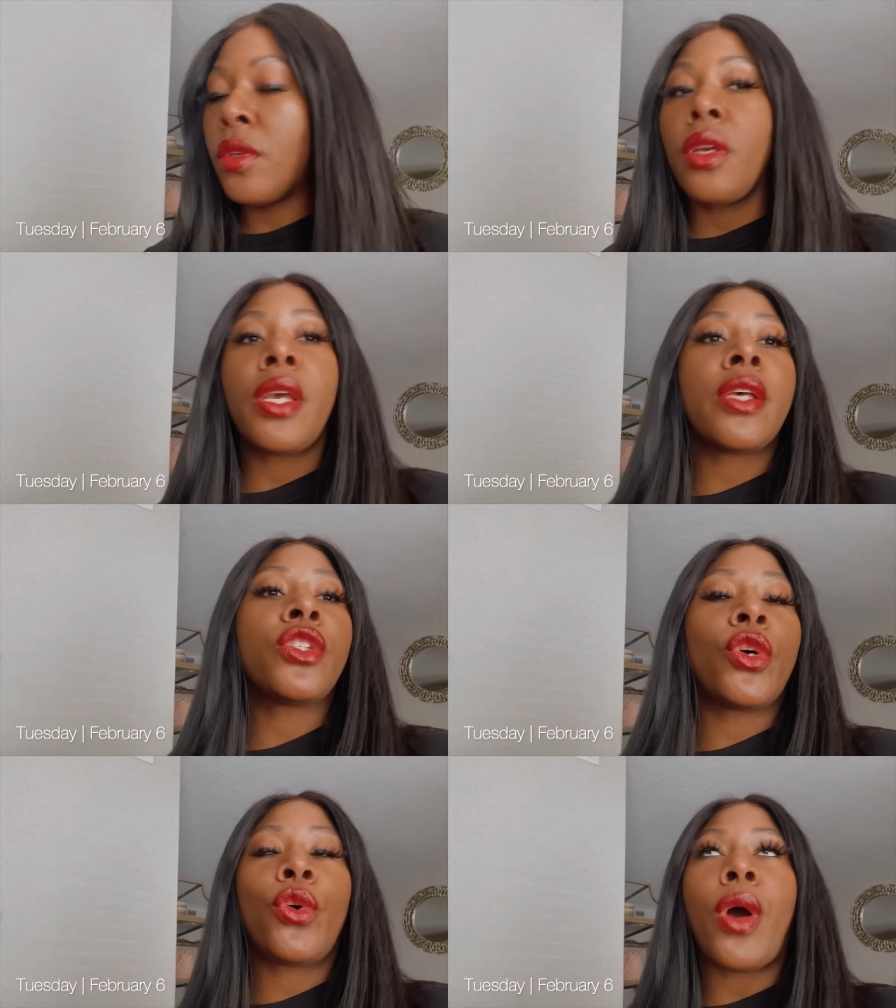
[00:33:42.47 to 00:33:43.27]
Yeah,
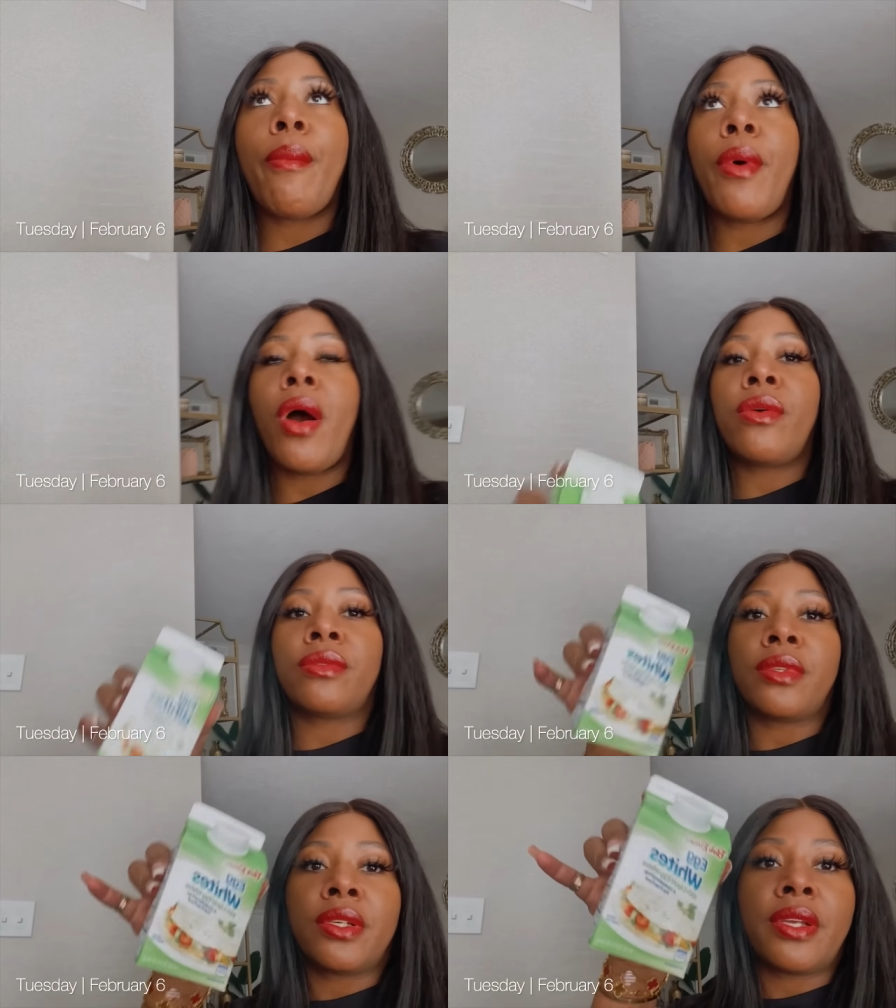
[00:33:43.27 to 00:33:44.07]
so I
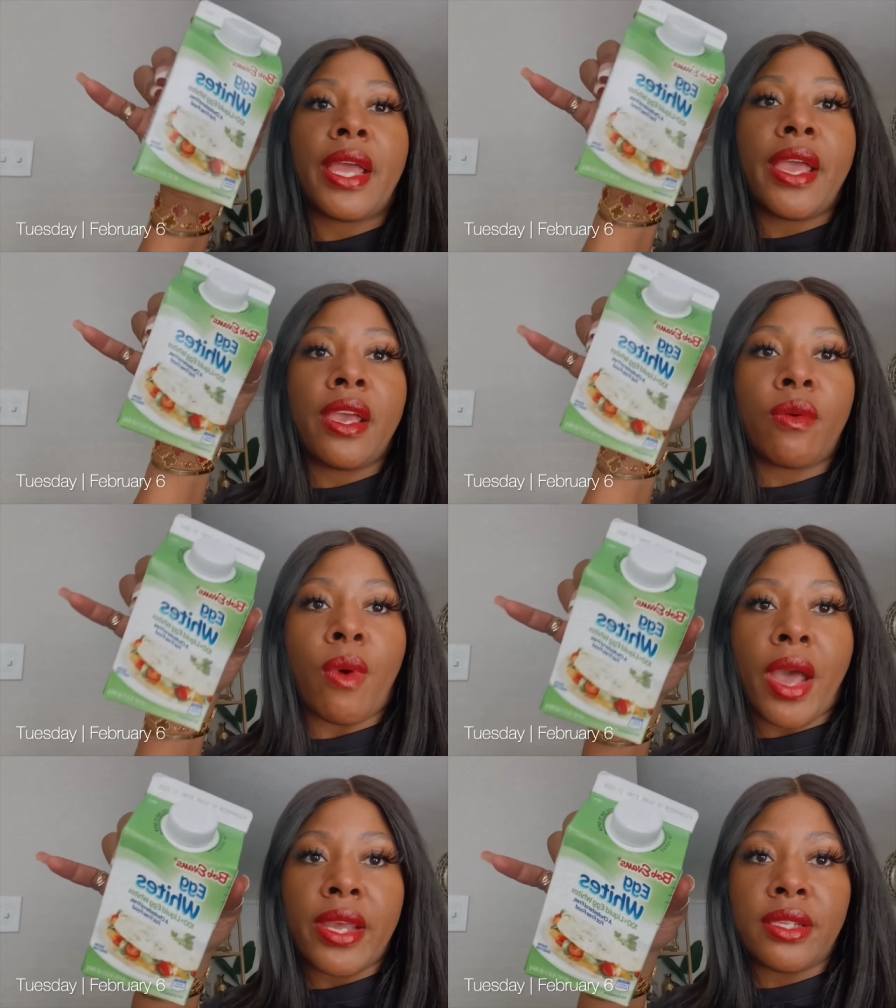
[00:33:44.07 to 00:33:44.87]
bought egg
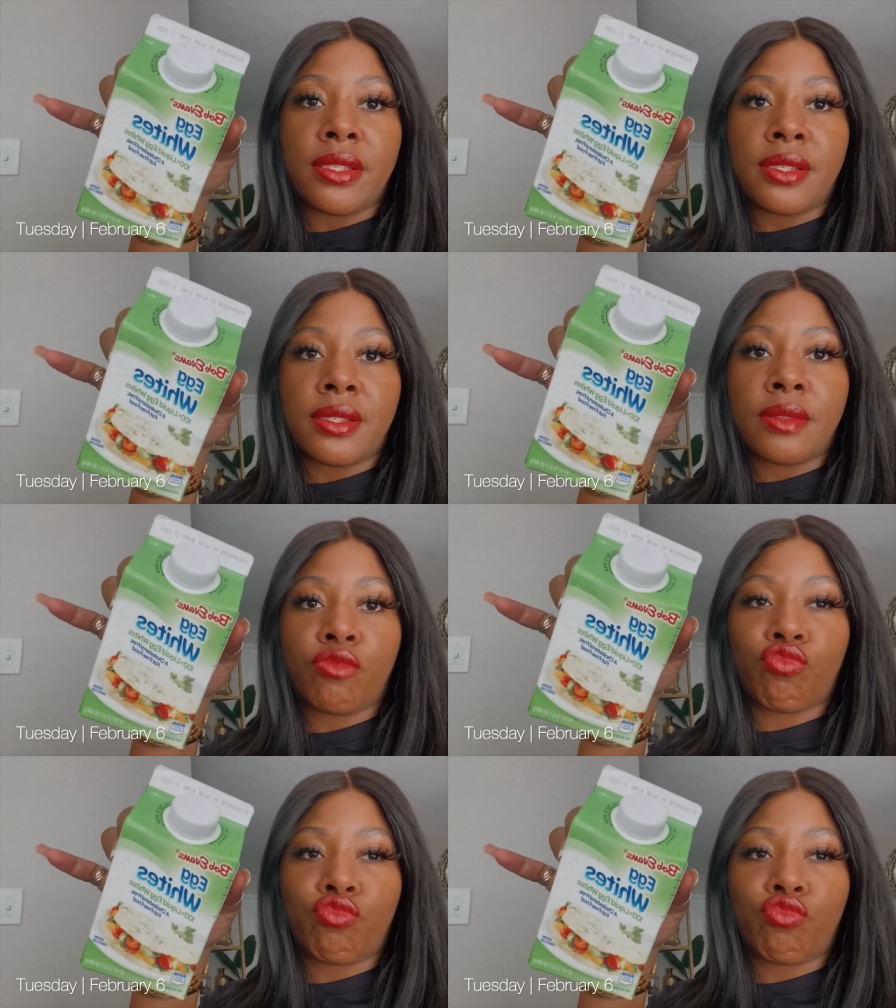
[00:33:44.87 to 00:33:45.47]
whites.